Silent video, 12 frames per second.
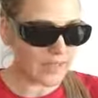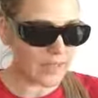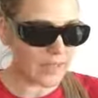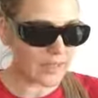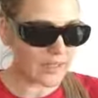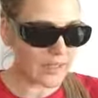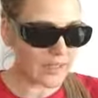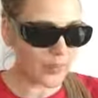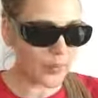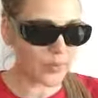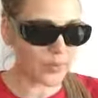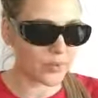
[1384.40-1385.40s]
and
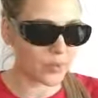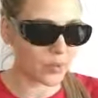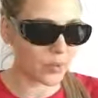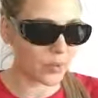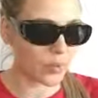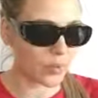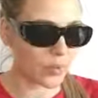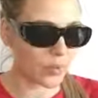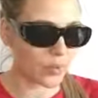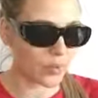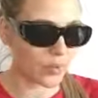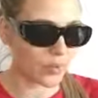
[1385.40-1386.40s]
I went to,
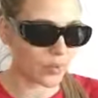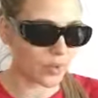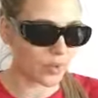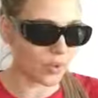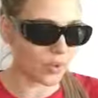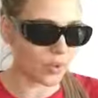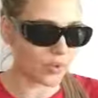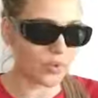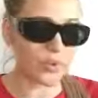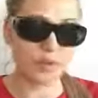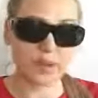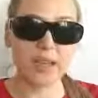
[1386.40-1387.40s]

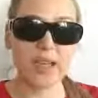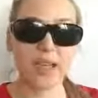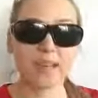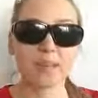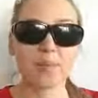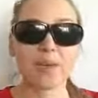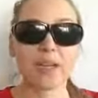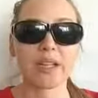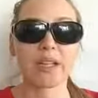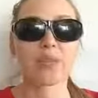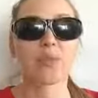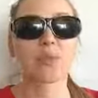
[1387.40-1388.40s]
I had them
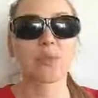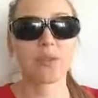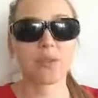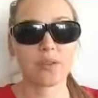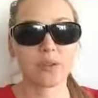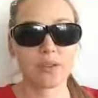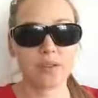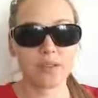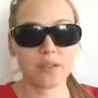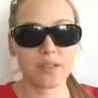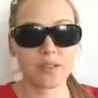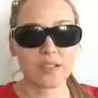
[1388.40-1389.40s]
ready for
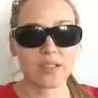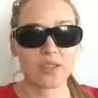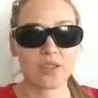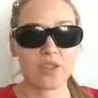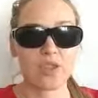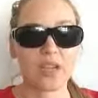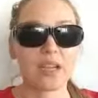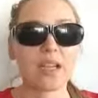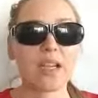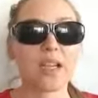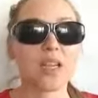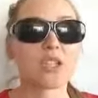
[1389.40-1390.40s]
surgery.
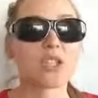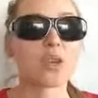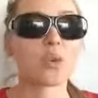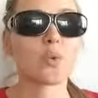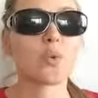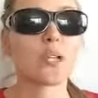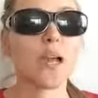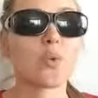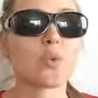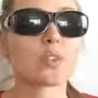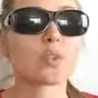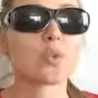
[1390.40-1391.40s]
So
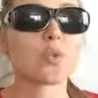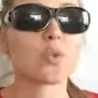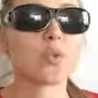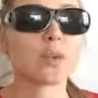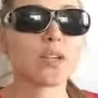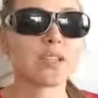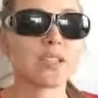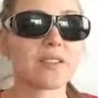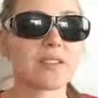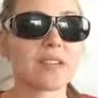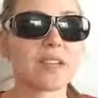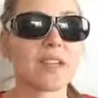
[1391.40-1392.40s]
that was more or less
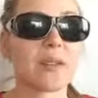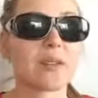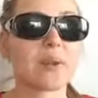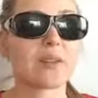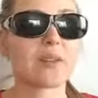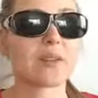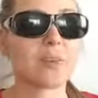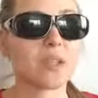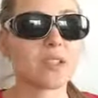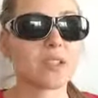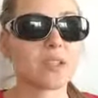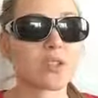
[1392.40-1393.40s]
everything about
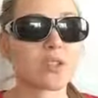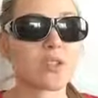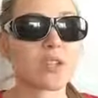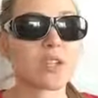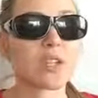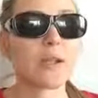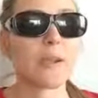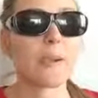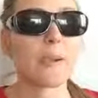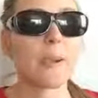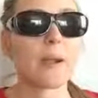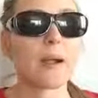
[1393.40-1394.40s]
pre-surgery.
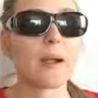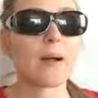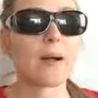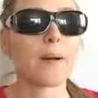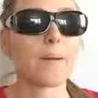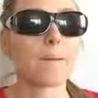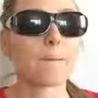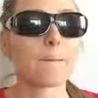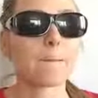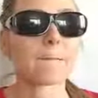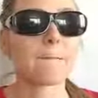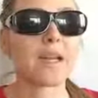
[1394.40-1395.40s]

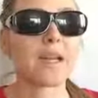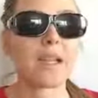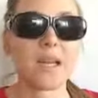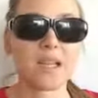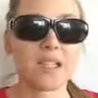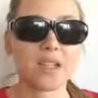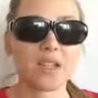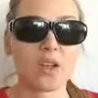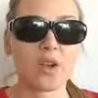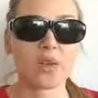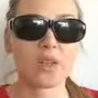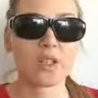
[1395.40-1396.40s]
Regarding
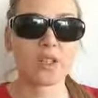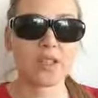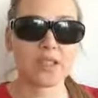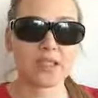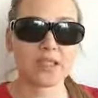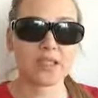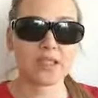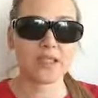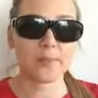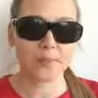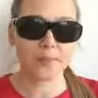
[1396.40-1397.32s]
the COVID test,